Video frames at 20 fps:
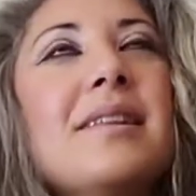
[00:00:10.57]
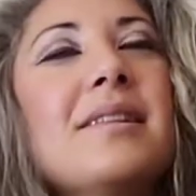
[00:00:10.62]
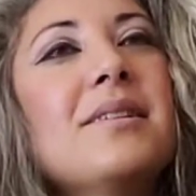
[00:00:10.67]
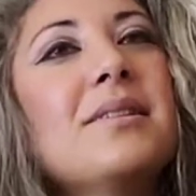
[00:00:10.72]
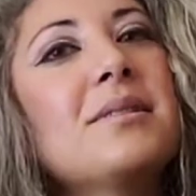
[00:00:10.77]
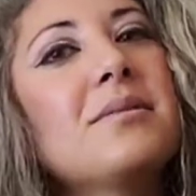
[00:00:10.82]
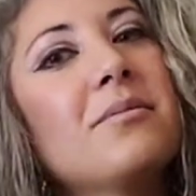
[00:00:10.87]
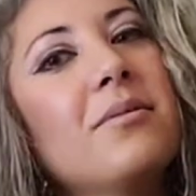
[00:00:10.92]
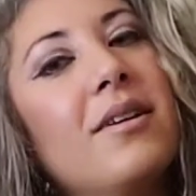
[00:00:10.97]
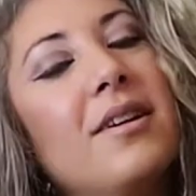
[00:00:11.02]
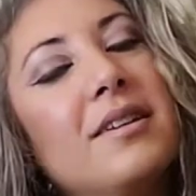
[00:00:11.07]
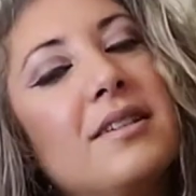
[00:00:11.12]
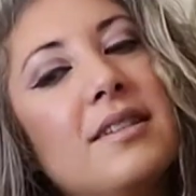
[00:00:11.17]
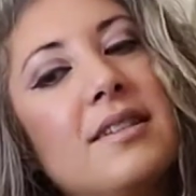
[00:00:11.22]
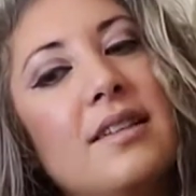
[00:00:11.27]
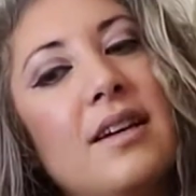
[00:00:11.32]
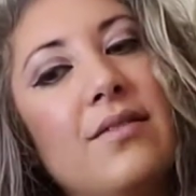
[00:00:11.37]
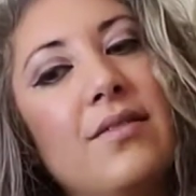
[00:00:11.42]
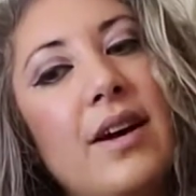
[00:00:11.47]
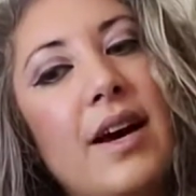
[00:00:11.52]
this works
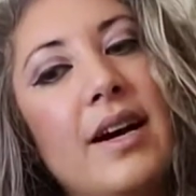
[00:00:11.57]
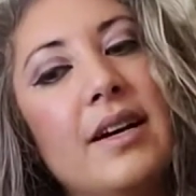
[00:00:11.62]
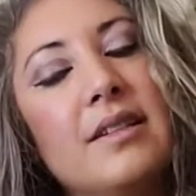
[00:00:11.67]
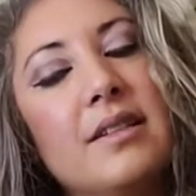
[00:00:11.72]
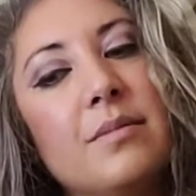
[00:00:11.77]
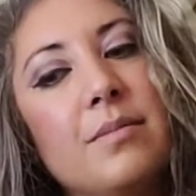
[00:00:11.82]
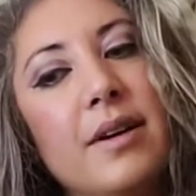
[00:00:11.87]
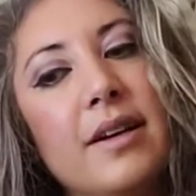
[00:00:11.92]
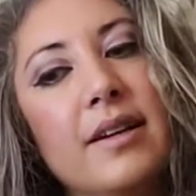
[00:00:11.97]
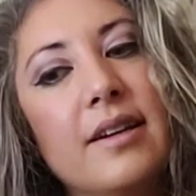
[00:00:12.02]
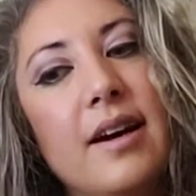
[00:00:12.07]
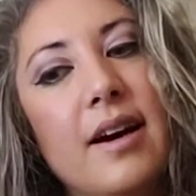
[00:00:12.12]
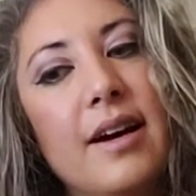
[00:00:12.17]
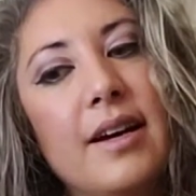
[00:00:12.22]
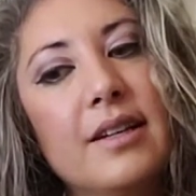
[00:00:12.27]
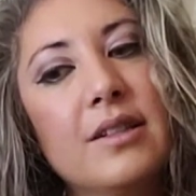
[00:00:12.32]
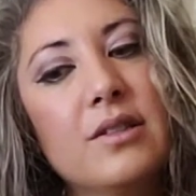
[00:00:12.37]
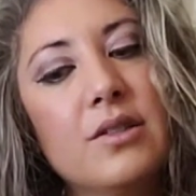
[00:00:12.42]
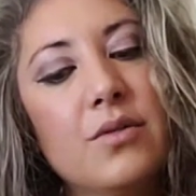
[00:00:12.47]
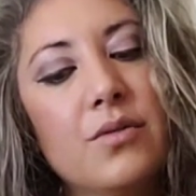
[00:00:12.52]
is I've asked my
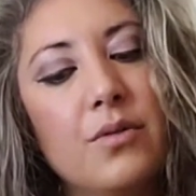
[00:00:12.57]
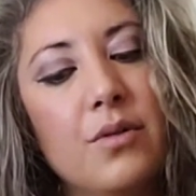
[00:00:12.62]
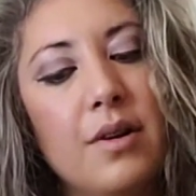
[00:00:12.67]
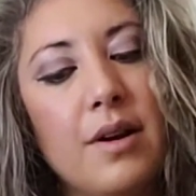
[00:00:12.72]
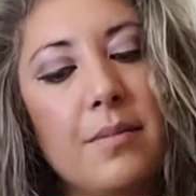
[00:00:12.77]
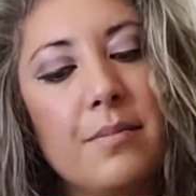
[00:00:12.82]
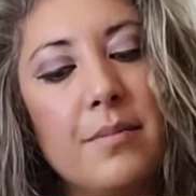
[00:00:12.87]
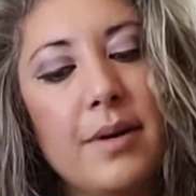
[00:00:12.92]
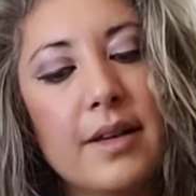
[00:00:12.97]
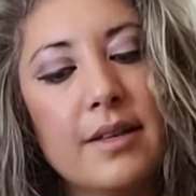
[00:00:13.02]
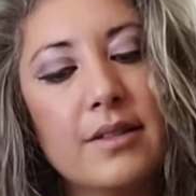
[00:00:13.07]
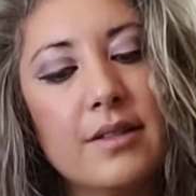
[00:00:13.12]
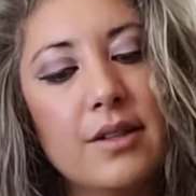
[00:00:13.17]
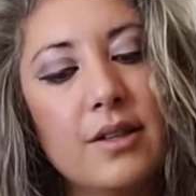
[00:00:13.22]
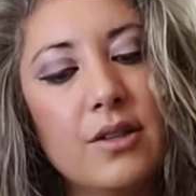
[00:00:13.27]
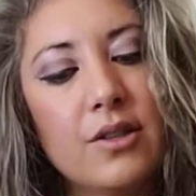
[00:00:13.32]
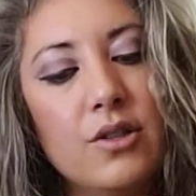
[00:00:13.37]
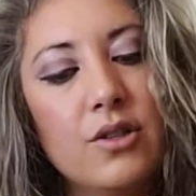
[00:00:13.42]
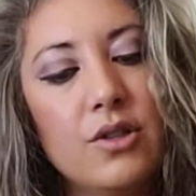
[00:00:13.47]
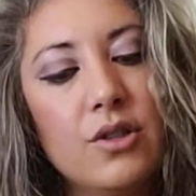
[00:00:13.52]
guides for a
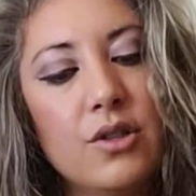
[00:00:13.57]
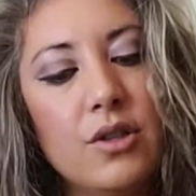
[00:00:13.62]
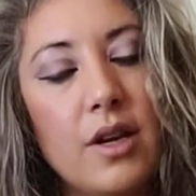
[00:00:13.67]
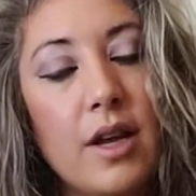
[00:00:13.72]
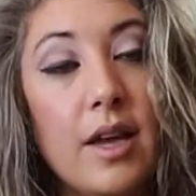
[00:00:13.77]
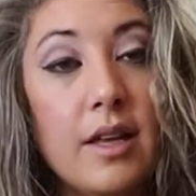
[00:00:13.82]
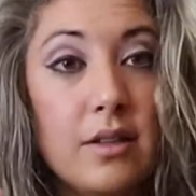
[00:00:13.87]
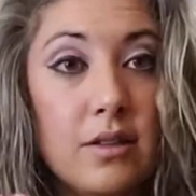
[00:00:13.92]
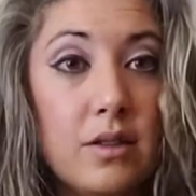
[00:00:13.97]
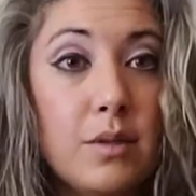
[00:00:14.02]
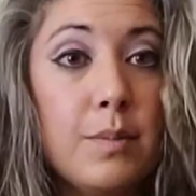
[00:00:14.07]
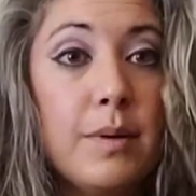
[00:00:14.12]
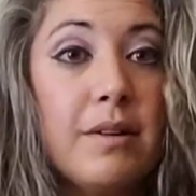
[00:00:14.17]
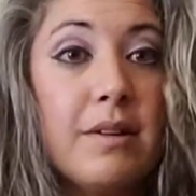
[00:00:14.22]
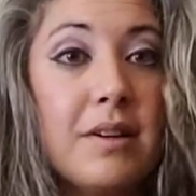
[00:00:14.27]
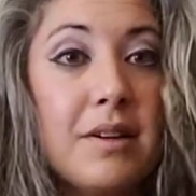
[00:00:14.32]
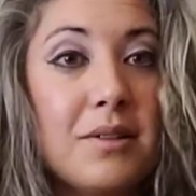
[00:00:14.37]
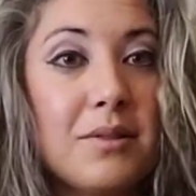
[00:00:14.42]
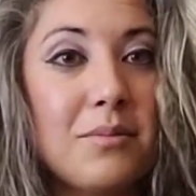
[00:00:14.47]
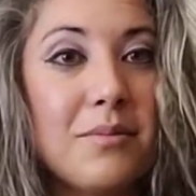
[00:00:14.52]
message, and
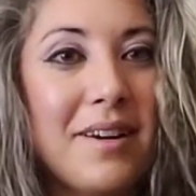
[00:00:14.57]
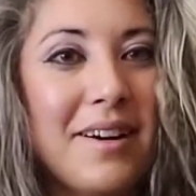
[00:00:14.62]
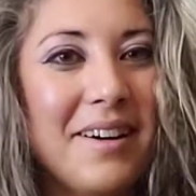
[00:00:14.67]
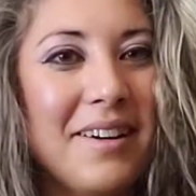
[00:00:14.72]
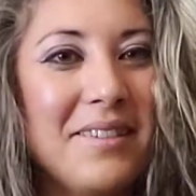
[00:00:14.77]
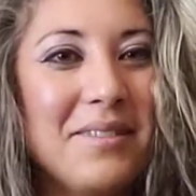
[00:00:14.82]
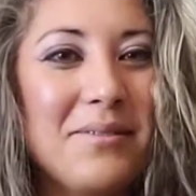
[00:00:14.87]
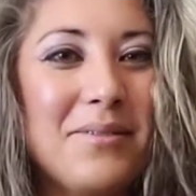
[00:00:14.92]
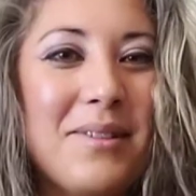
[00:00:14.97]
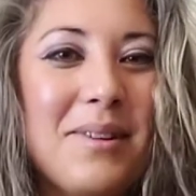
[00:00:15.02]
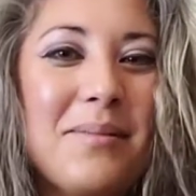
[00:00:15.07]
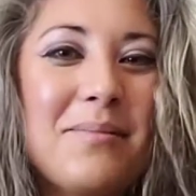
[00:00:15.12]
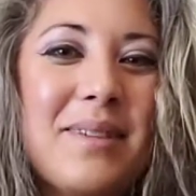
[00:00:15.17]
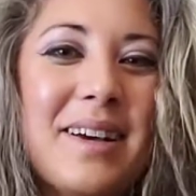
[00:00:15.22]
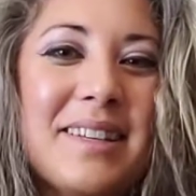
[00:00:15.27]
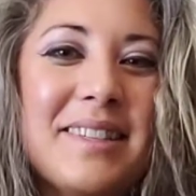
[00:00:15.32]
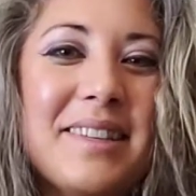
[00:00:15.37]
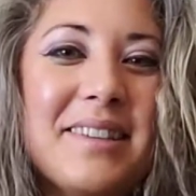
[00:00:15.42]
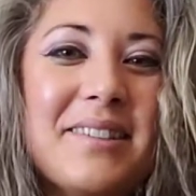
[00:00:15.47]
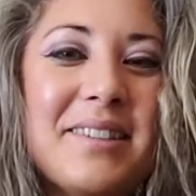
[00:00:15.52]
spirit as well, for a
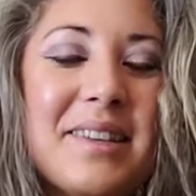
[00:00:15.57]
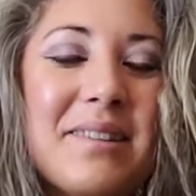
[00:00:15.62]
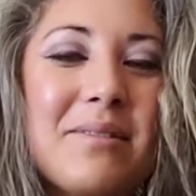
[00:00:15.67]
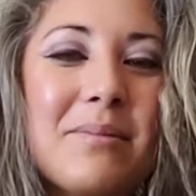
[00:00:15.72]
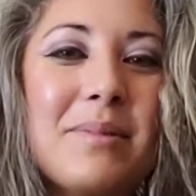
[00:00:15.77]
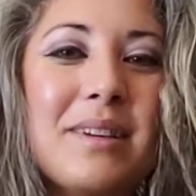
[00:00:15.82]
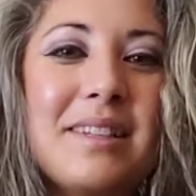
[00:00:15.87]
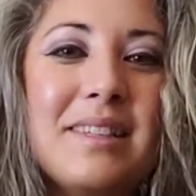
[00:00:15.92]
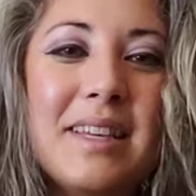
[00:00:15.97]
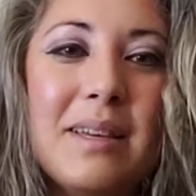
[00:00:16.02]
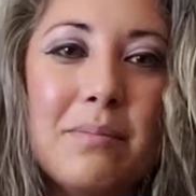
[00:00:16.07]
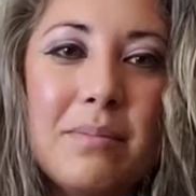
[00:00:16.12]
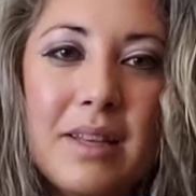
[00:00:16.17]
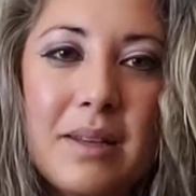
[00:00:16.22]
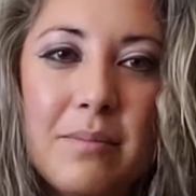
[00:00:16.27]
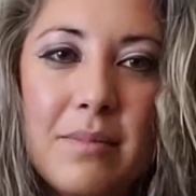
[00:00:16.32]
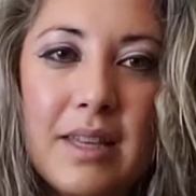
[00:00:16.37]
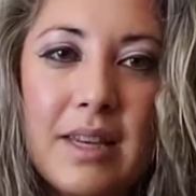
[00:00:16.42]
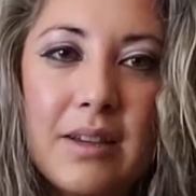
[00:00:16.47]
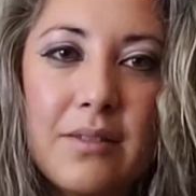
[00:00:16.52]
message that will be deeply
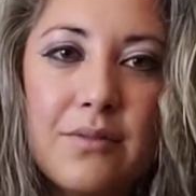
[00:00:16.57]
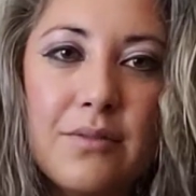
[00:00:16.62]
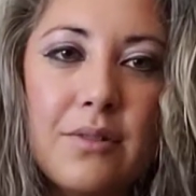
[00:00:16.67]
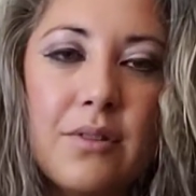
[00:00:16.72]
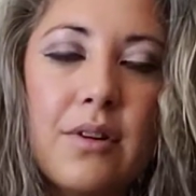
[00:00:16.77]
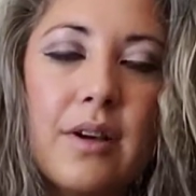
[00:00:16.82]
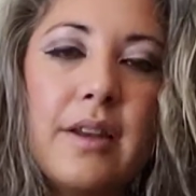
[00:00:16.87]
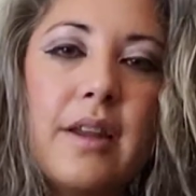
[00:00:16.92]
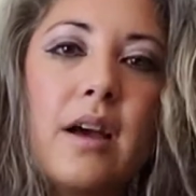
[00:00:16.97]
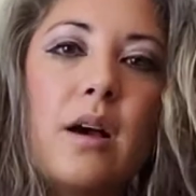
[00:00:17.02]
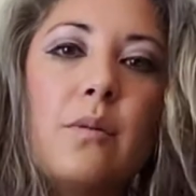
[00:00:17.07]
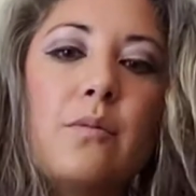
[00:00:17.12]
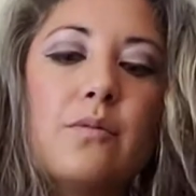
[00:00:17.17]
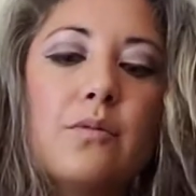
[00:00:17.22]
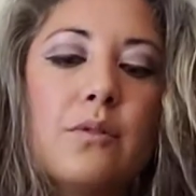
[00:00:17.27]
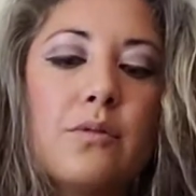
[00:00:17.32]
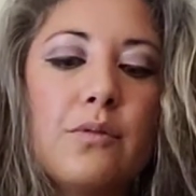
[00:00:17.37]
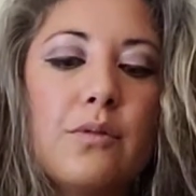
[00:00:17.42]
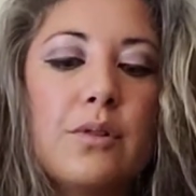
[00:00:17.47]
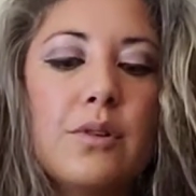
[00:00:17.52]
meaningful and
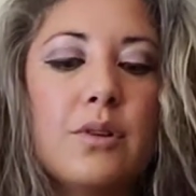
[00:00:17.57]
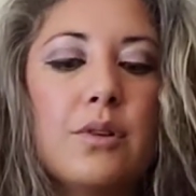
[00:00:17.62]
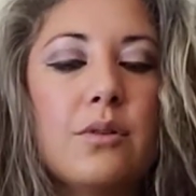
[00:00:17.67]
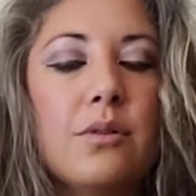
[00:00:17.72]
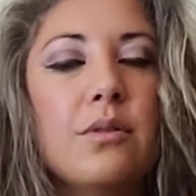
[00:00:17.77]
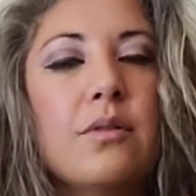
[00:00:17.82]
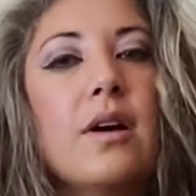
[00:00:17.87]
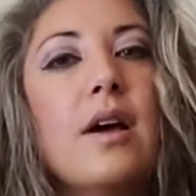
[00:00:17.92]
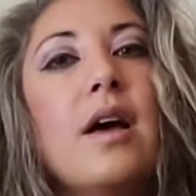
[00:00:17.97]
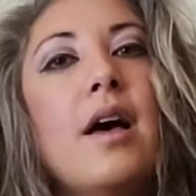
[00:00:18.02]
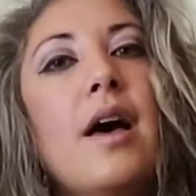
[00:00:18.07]
helpful for you